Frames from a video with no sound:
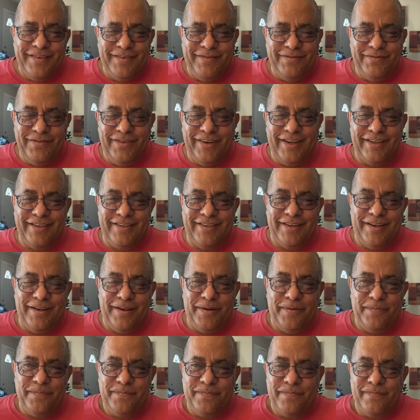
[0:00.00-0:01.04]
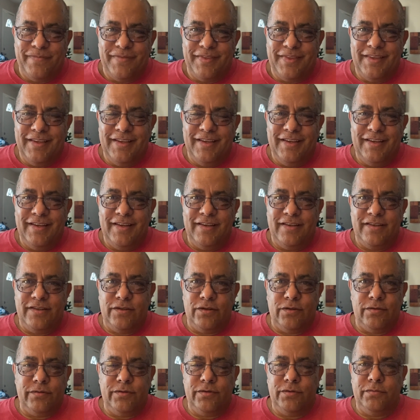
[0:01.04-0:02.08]
But
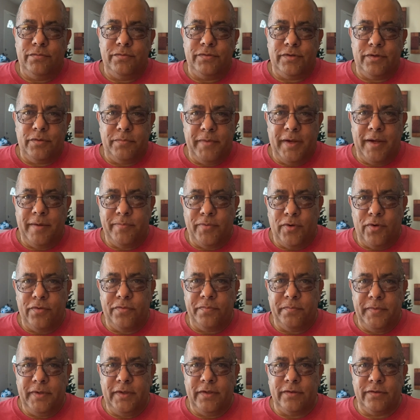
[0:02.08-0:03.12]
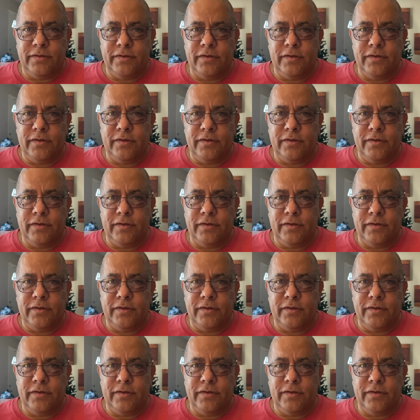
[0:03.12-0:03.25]
she'll make both meals,